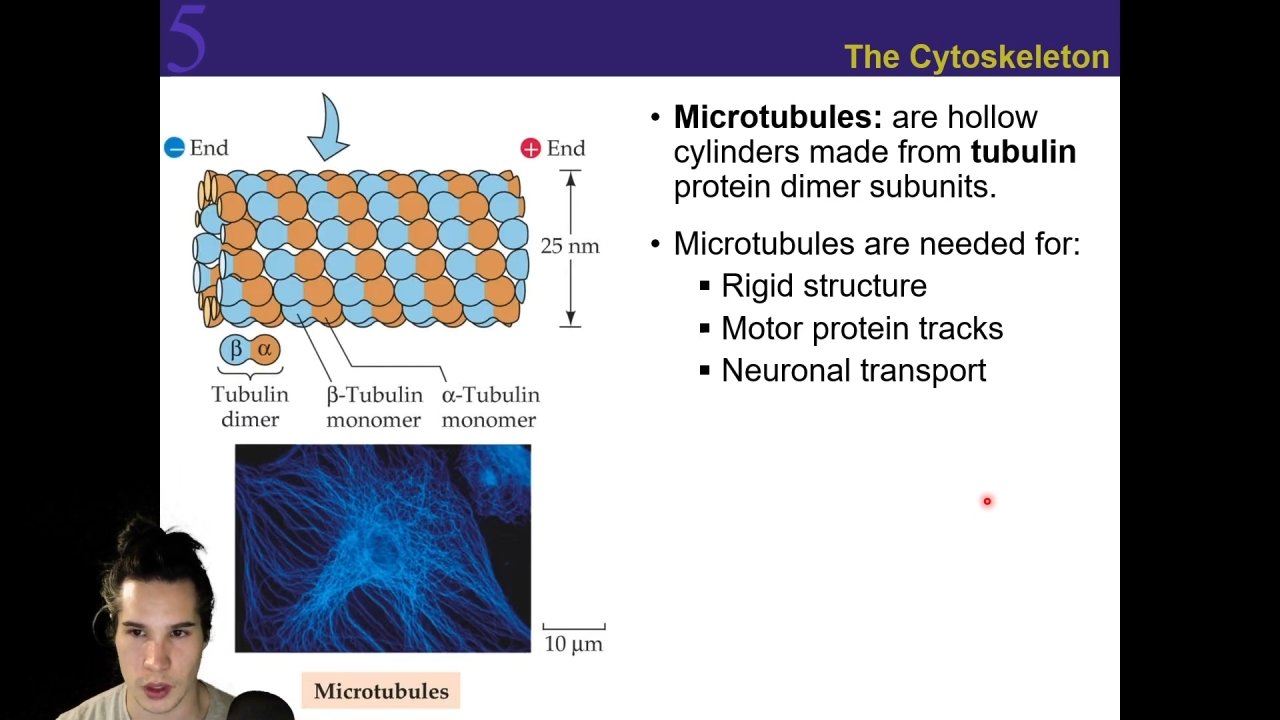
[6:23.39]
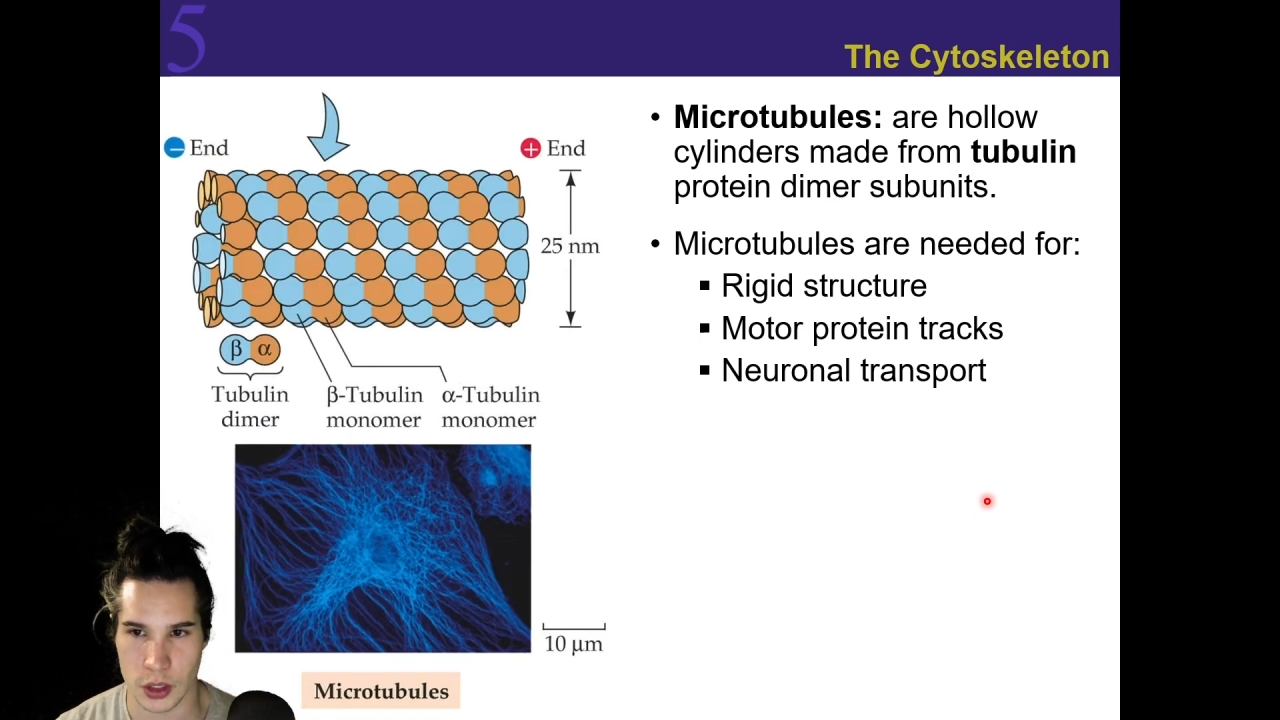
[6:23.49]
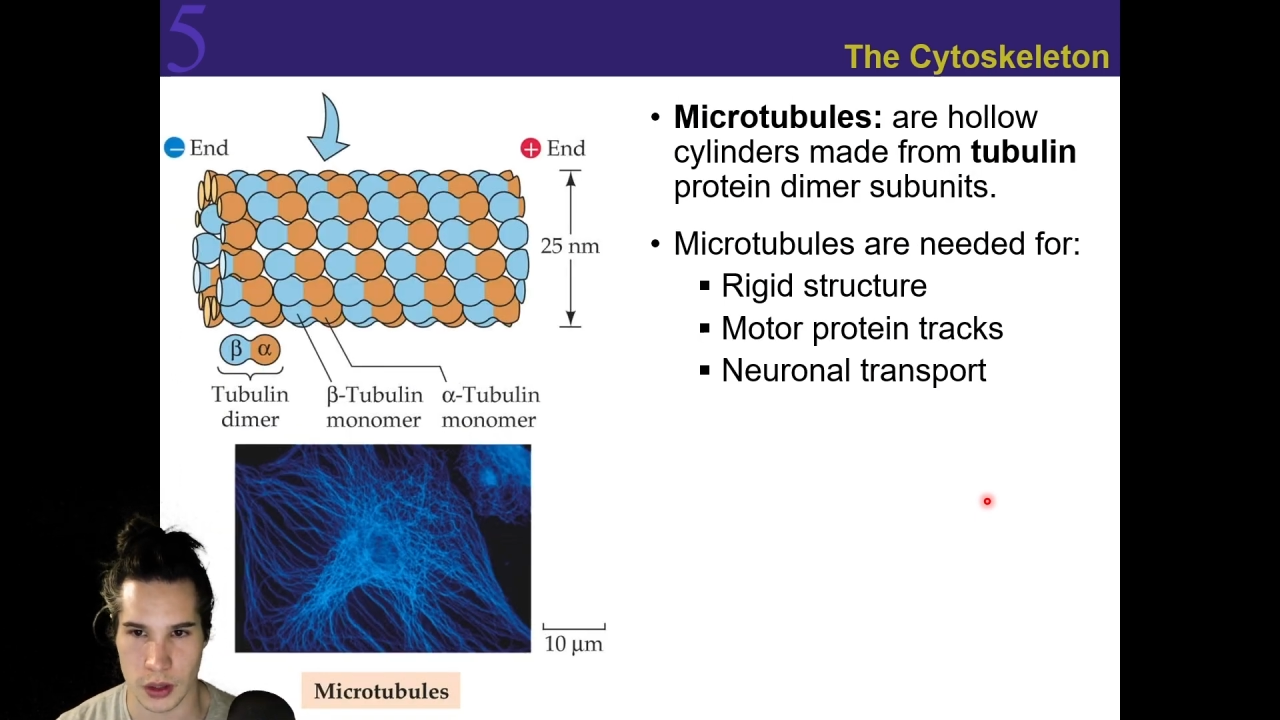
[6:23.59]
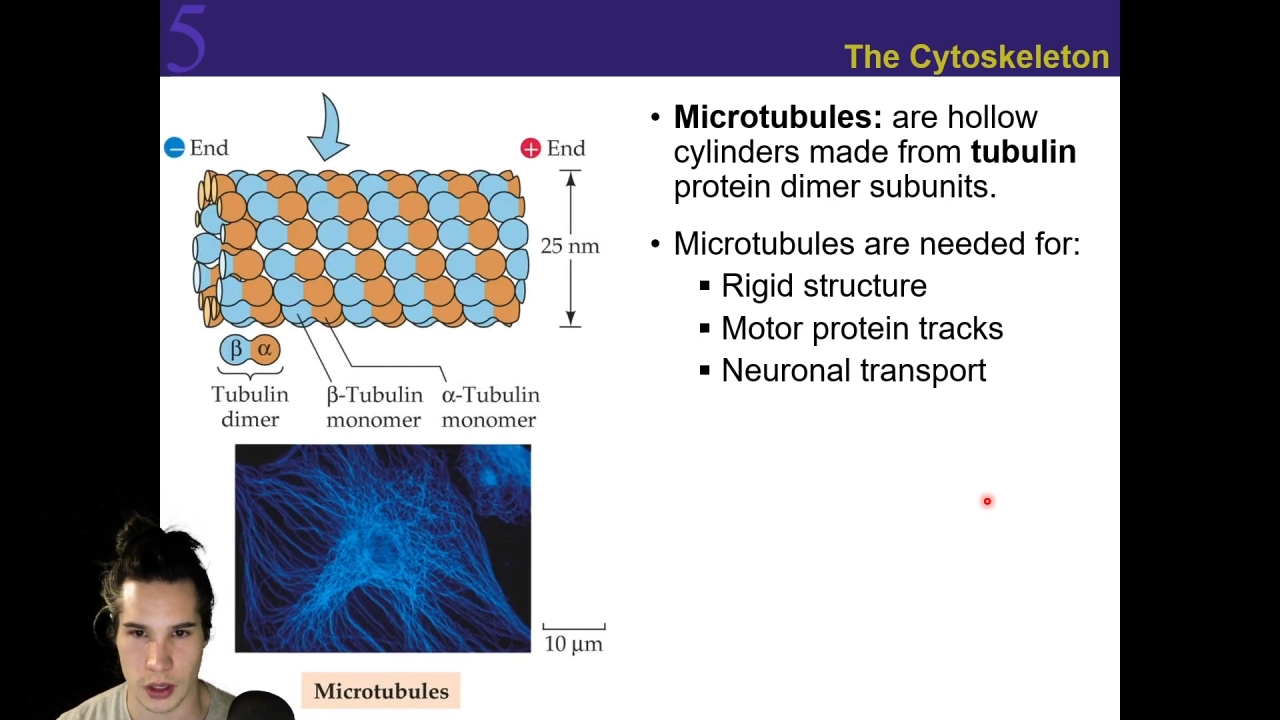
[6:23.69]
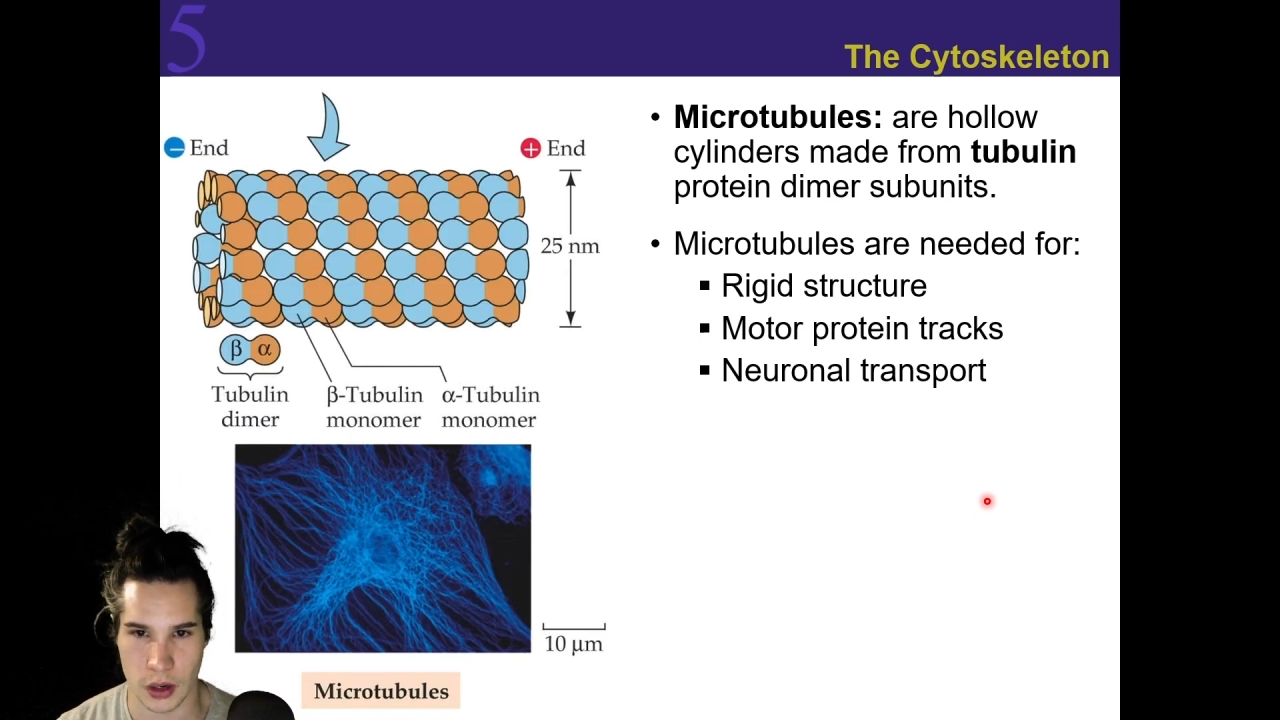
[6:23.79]

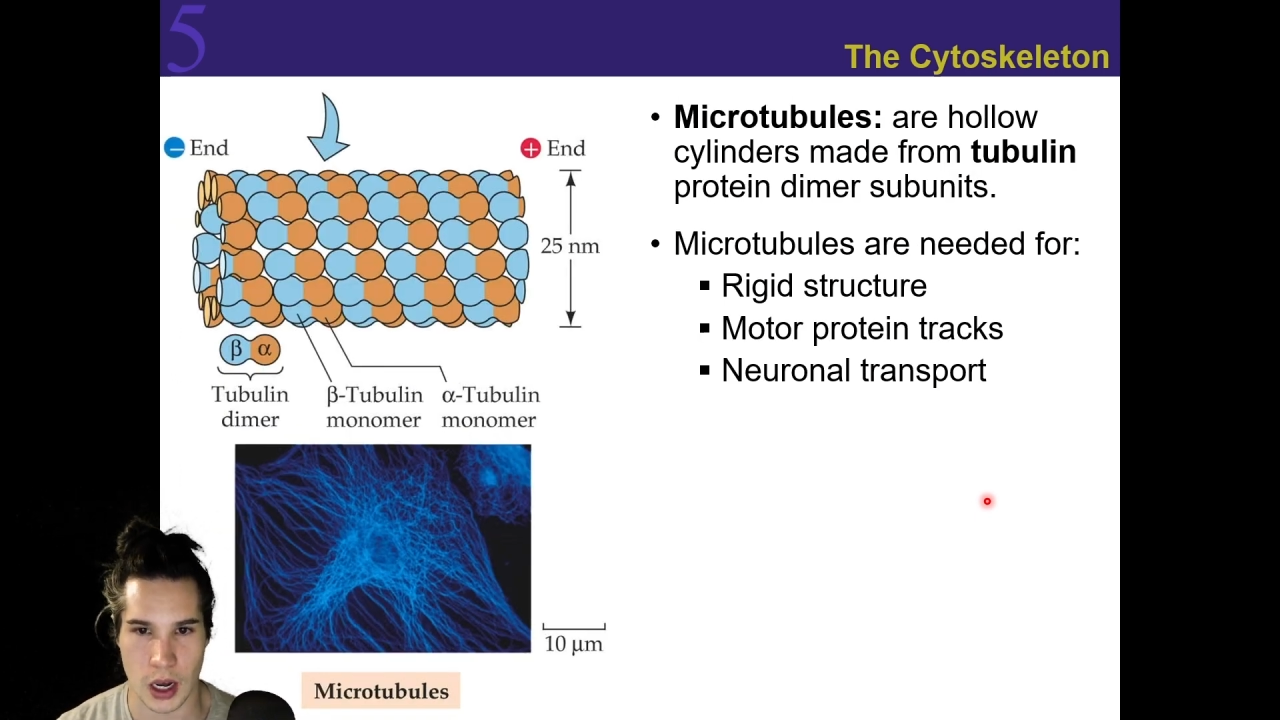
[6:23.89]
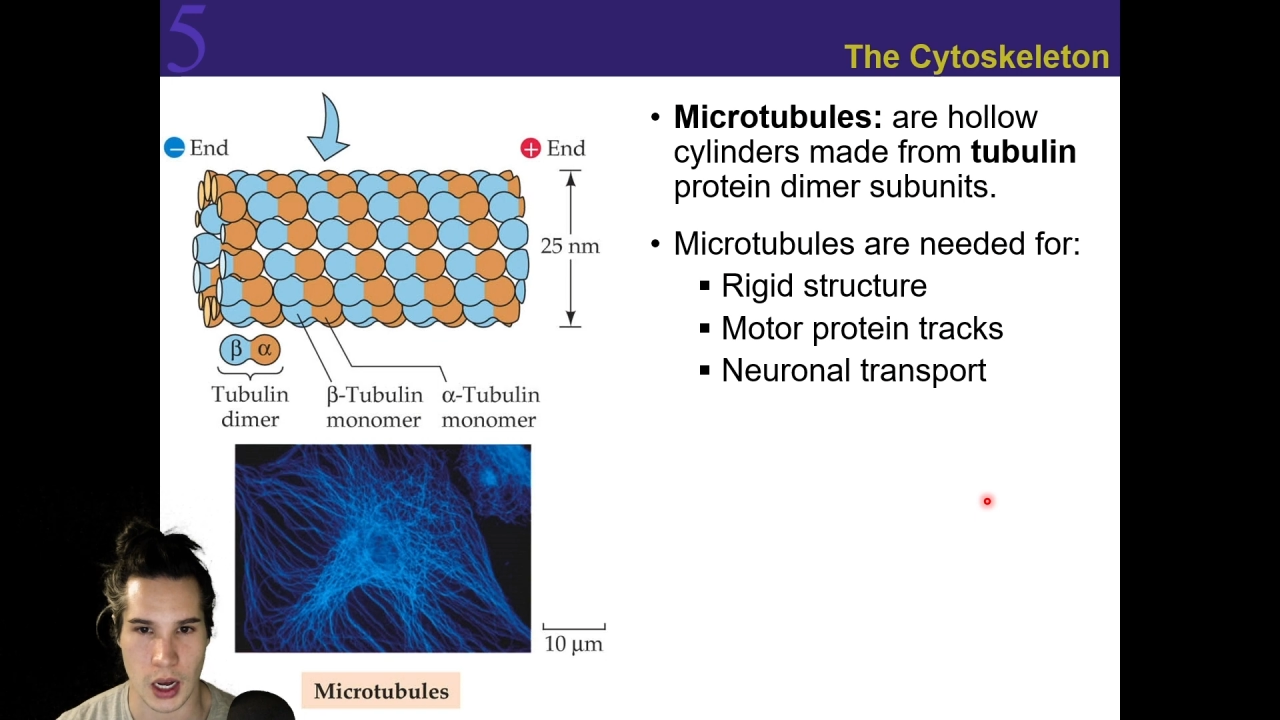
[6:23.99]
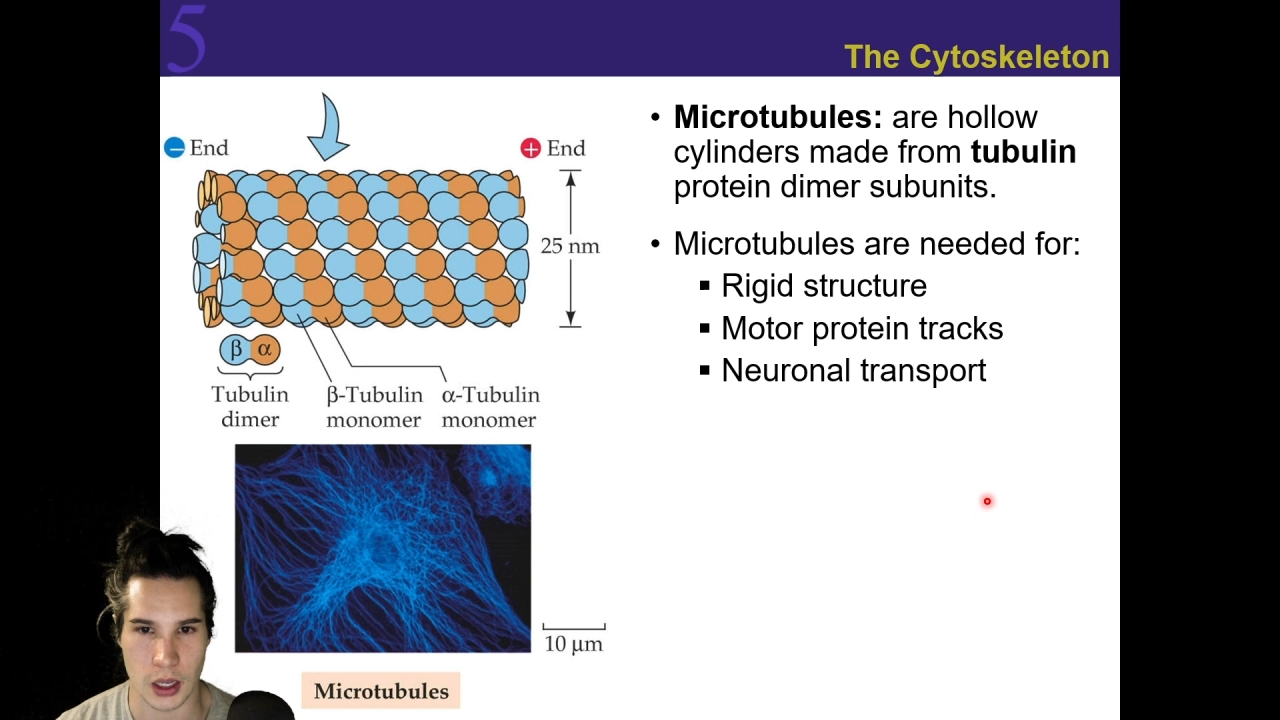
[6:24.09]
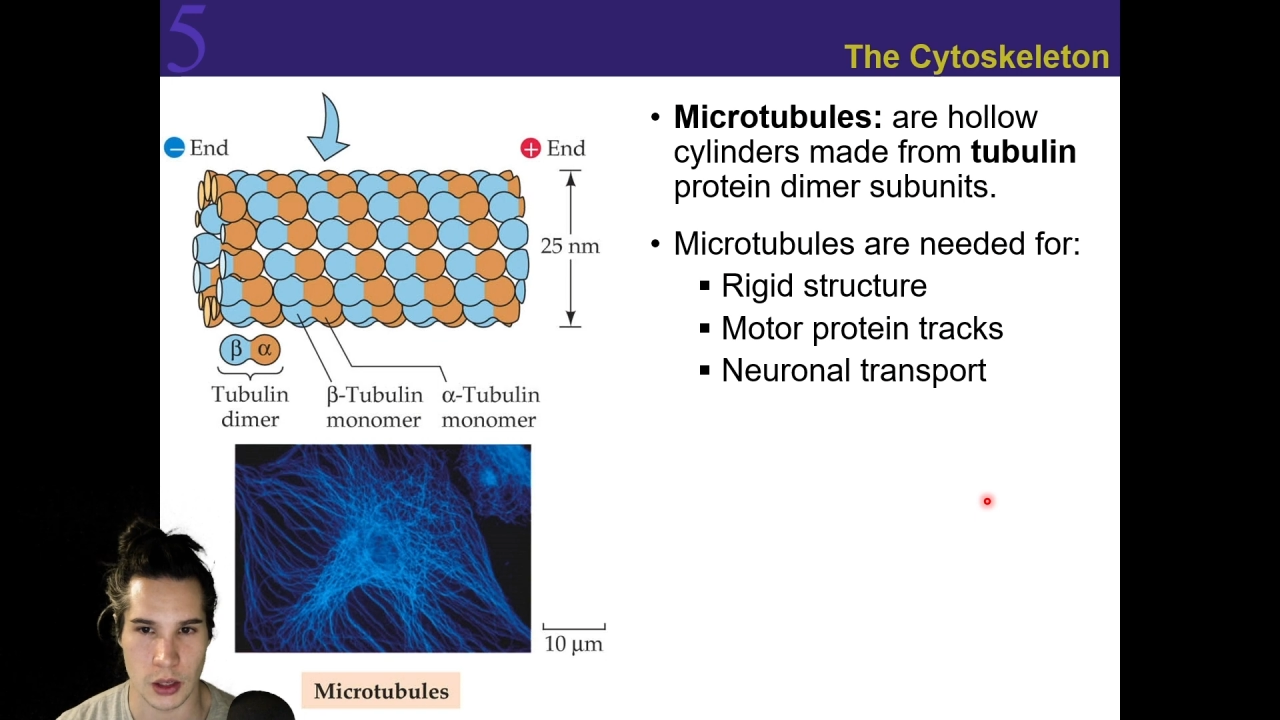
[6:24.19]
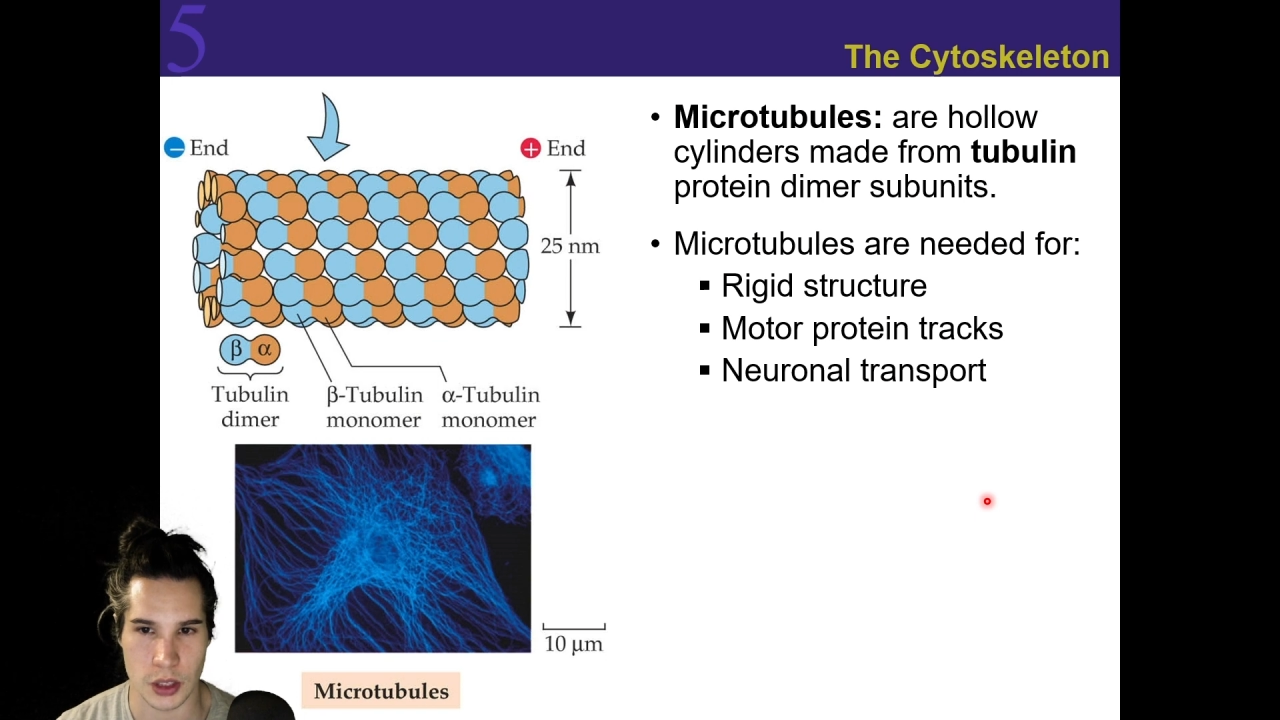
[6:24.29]
So they're hollow